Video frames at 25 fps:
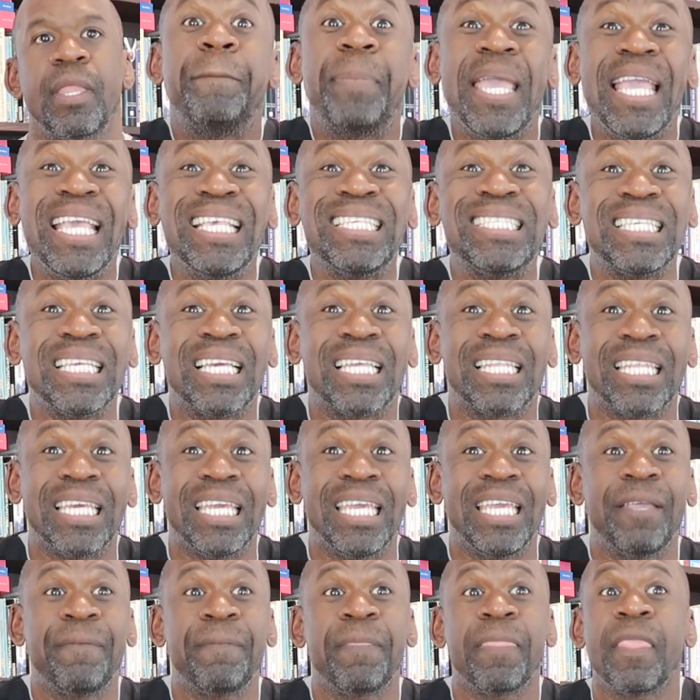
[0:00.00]

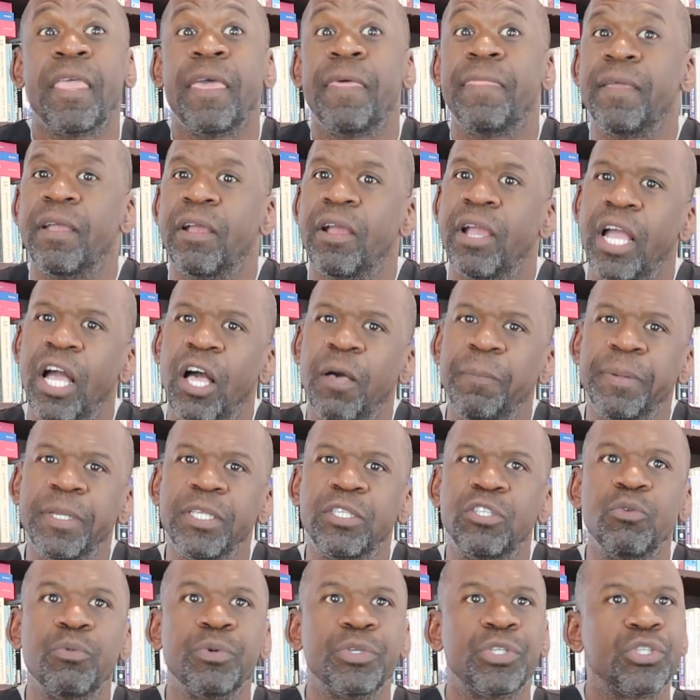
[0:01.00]
Basically, they are
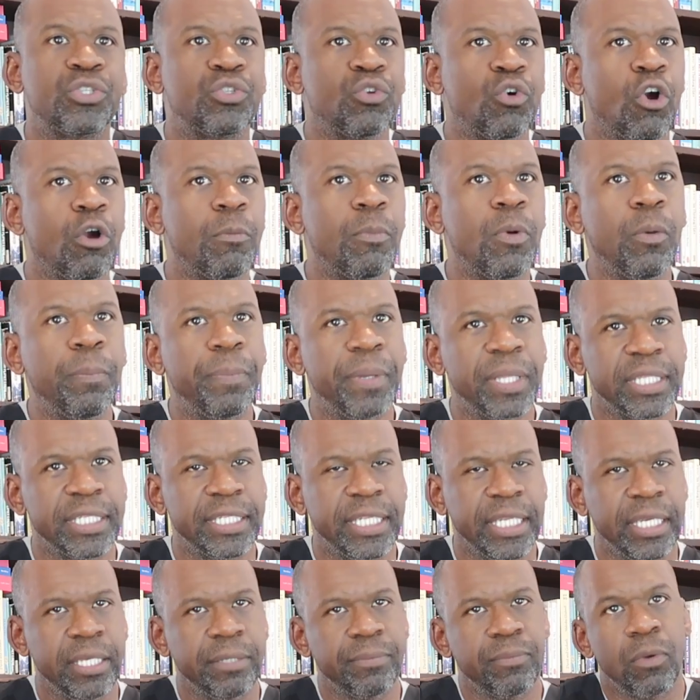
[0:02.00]
helping to restore
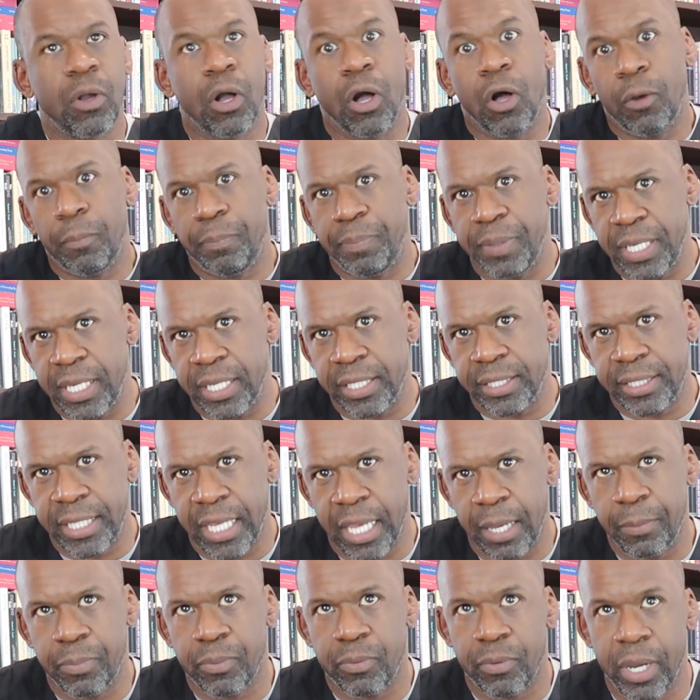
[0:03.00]
mobility, albeit
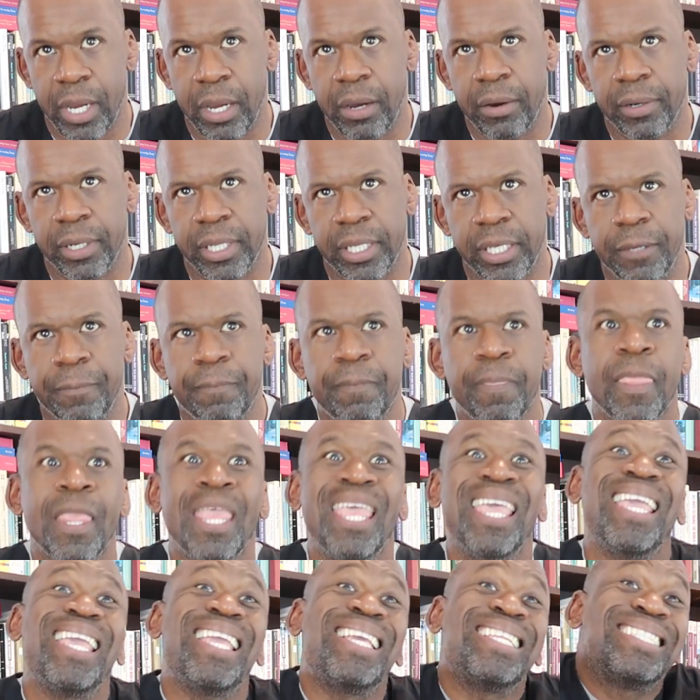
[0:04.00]
temporarily,
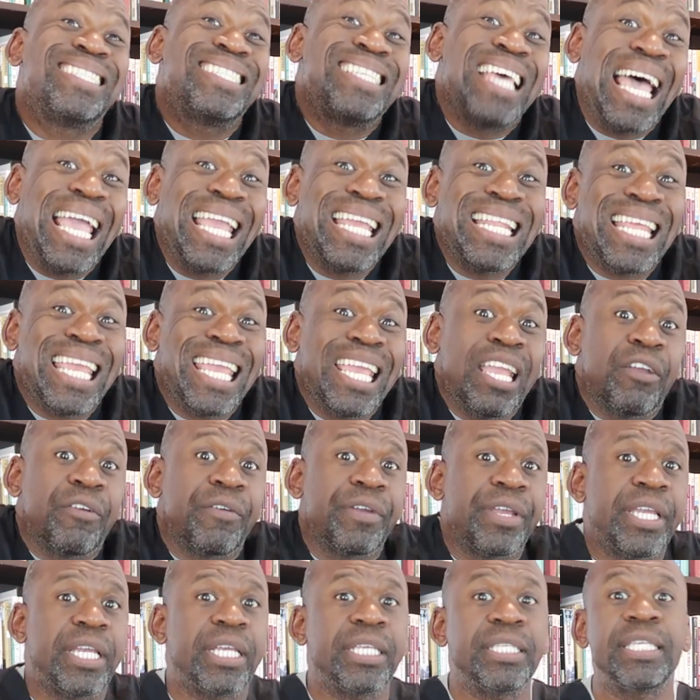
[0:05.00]
in tight
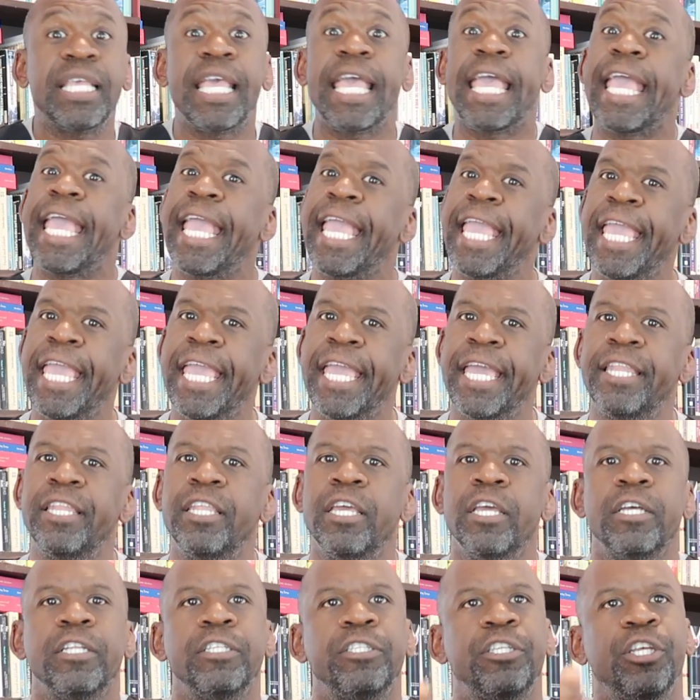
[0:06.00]
areas
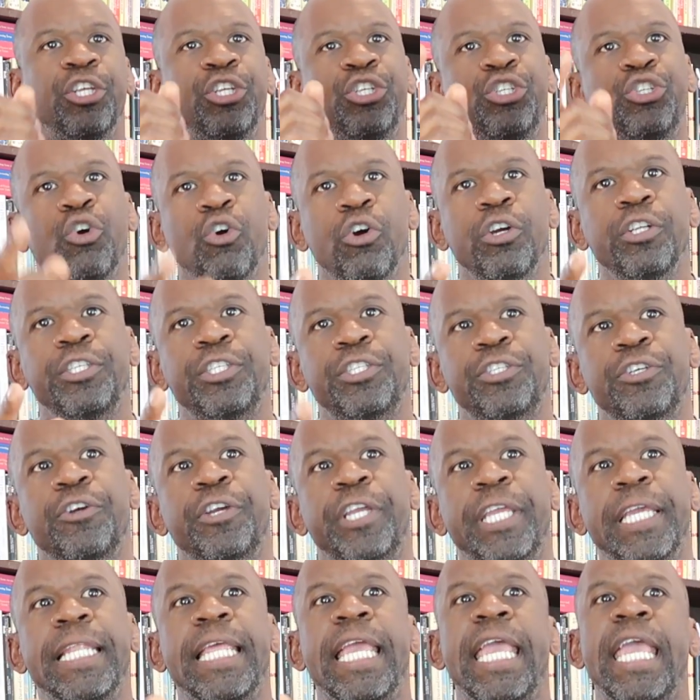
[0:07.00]
and to short
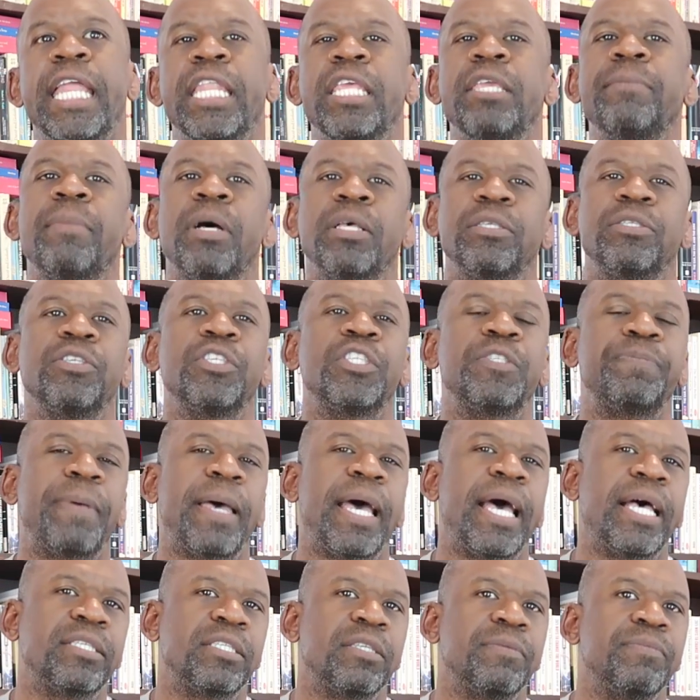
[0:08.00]
circuit any muscle
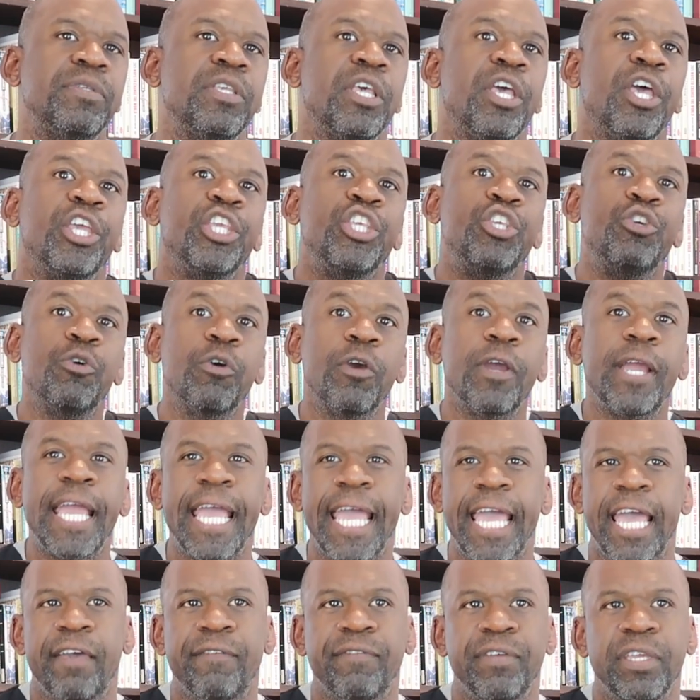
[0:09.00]
spasms you are
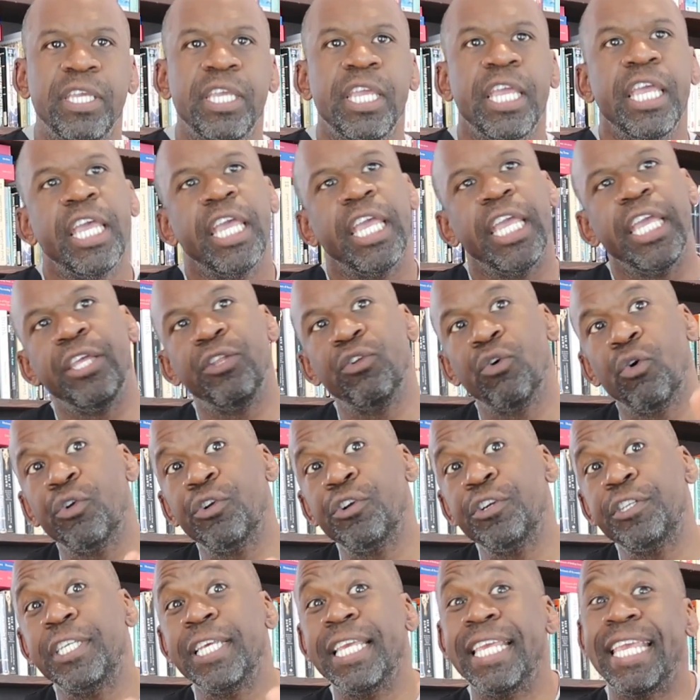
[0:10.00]
having in
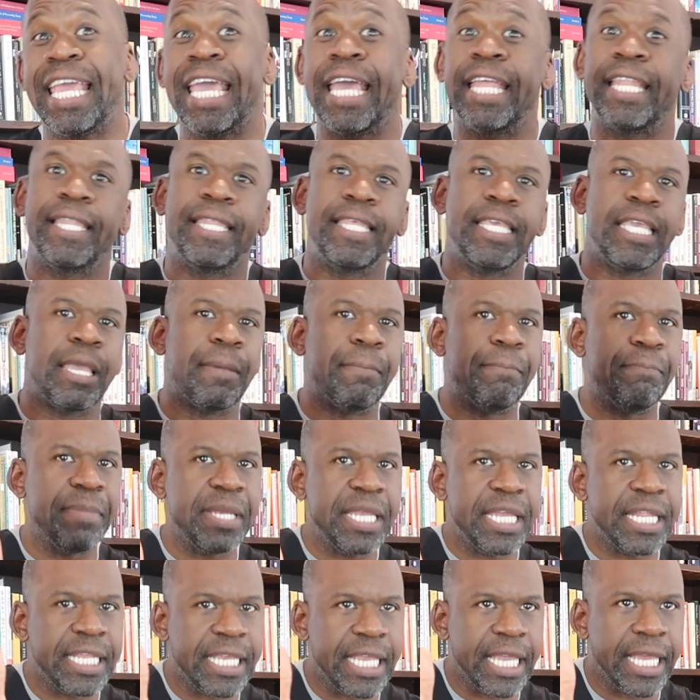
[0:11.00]
order to get the
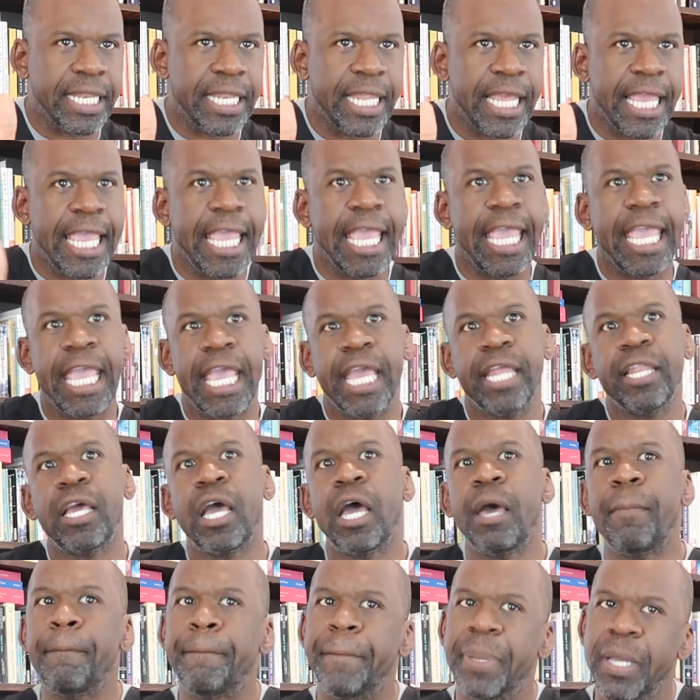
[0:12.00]
immediate and
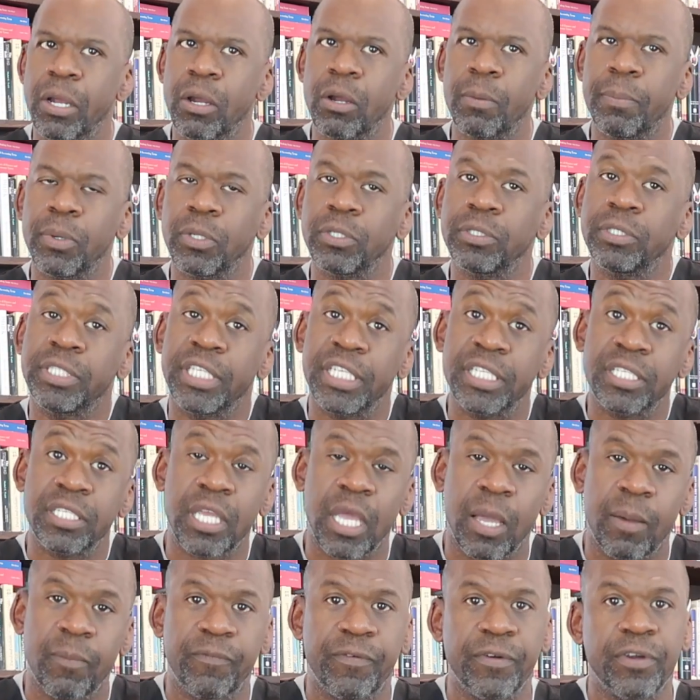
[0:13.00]
unbearable
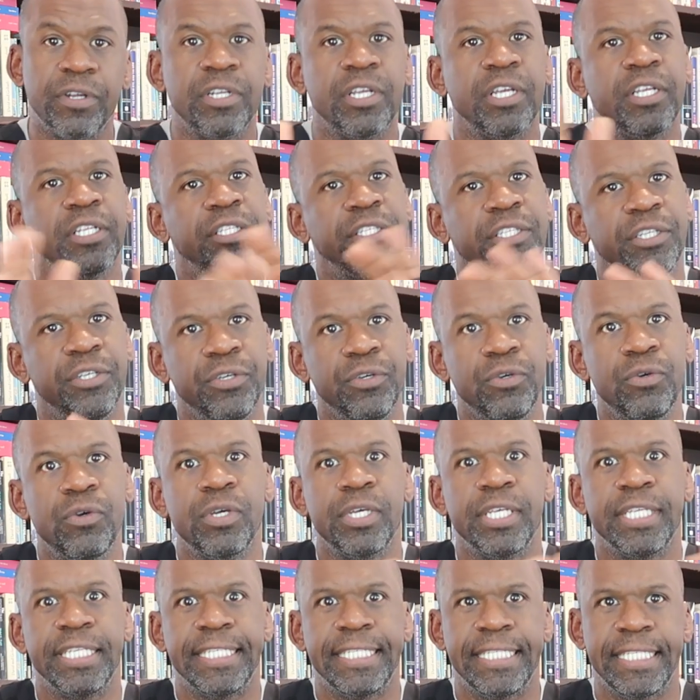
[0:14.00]
discomfort
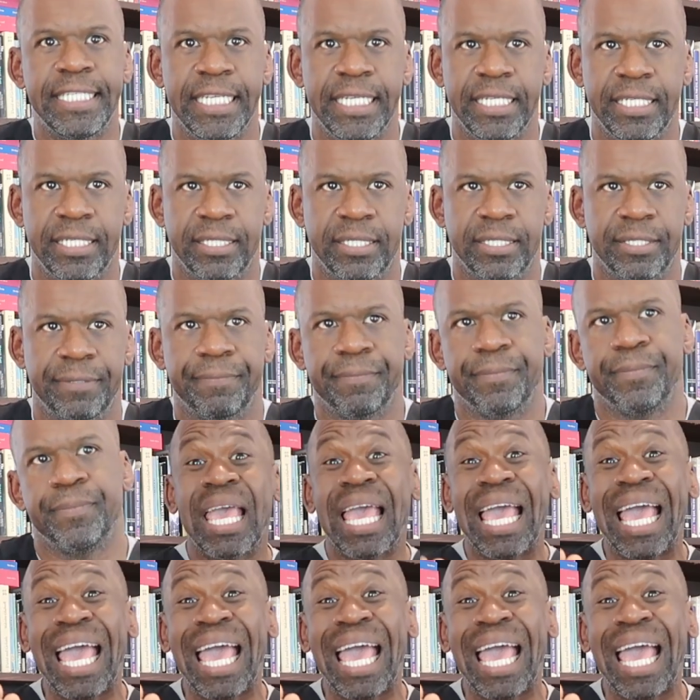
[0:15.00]
to cease.